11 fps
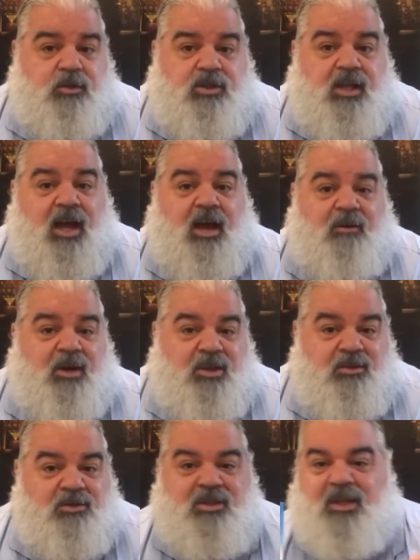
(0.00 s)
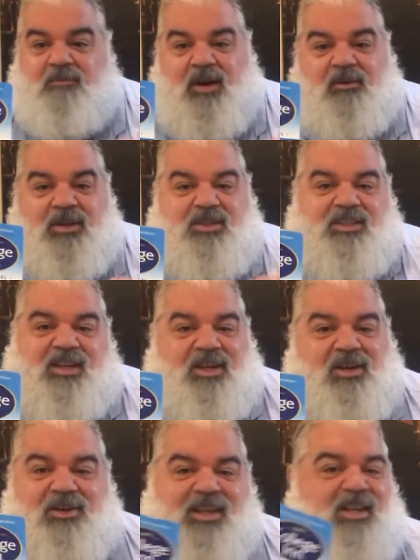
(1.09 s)
stock, I would have used it. But I was, you
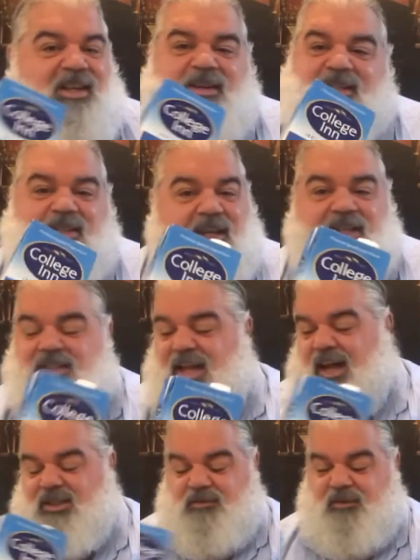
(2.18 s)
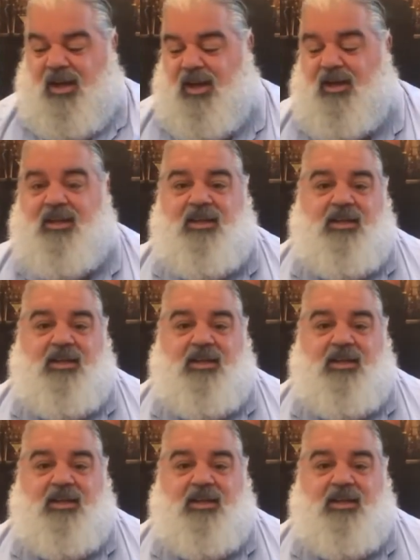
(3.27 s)
know, the chicken stock is fine.